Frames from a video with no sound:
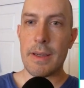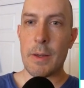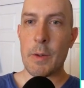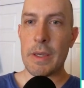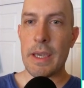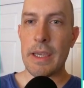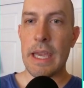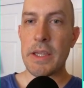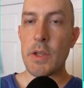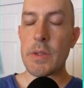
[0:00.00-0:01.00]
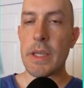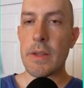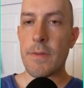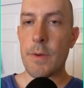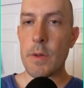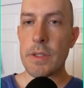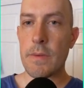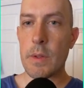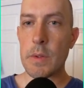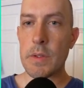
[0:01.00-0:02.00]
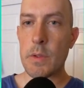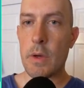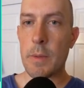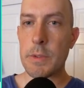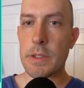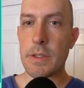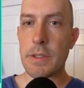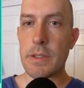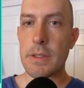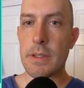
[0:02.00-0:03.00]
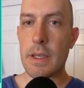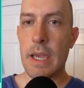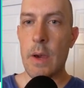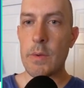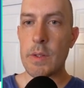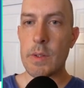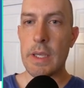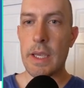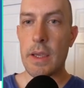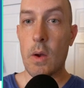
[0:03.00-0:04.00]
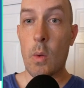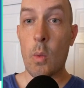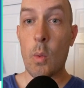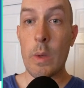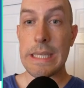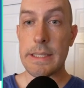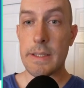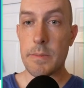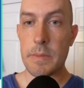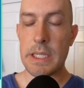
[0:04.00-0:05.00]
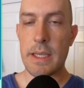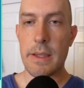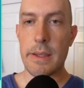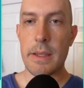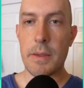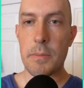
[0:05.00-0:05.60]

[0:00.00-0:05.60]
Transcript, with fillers: Okay, and using the first of those two options, how would you say wisdom teeth?